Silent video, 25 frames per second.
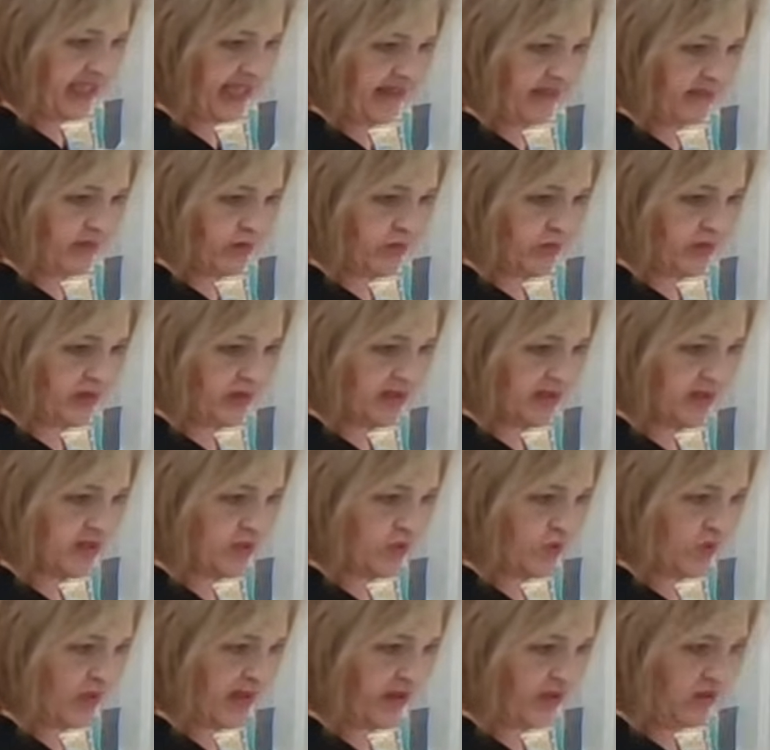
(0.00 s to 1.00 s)
afterwards as
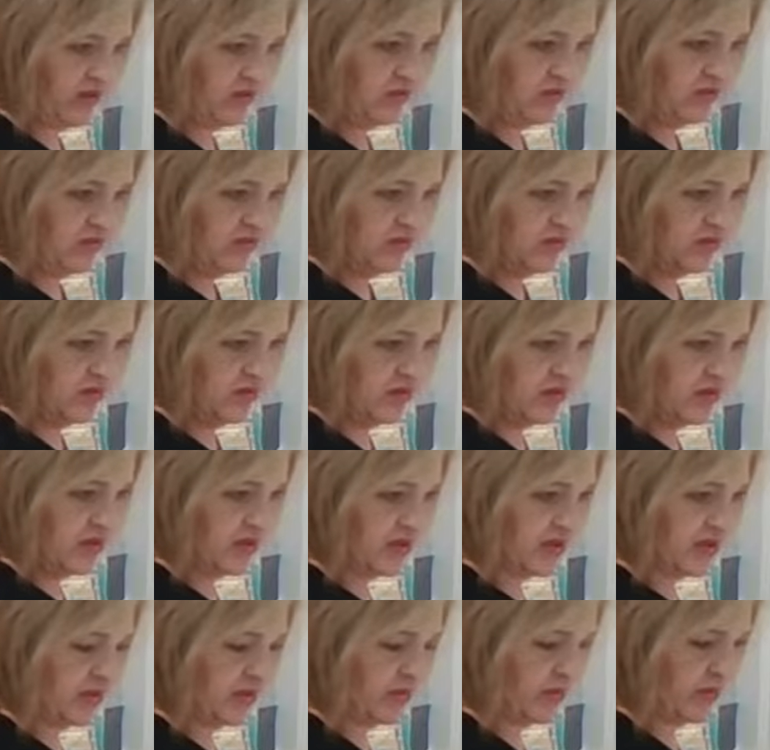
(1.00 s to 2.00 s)
well.
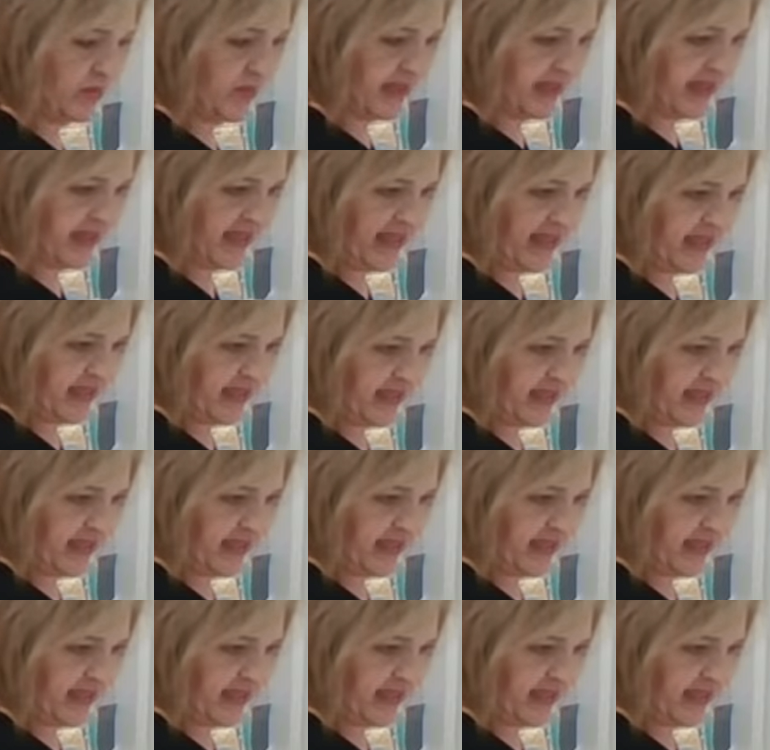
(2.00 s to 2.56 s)
So we'll make that